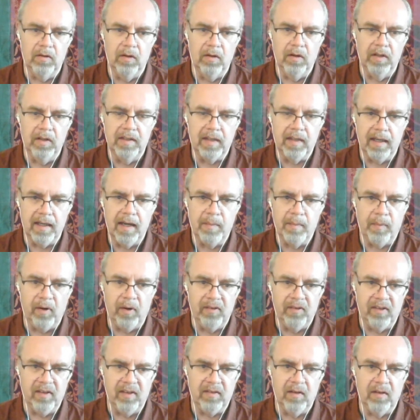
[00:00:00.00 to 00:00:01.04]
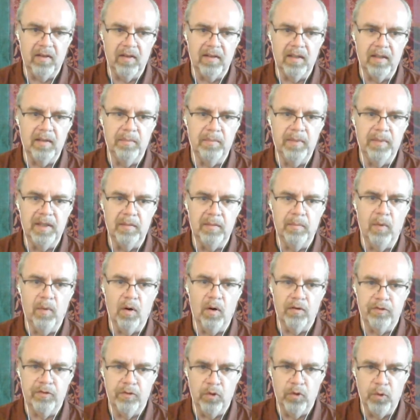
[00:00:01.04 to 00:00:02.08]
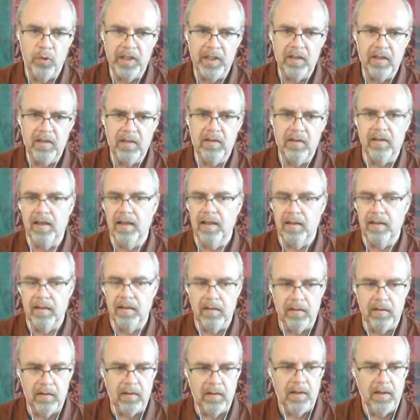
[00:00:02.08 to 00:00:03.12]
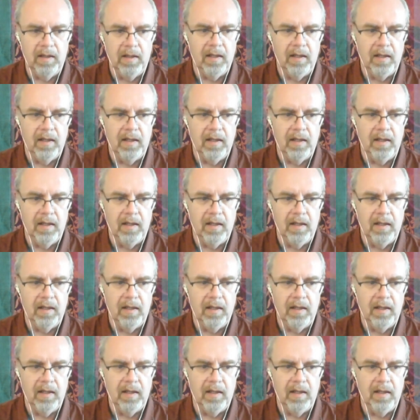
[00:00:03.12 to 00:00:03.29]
the internal process a little bit more fluid and uh,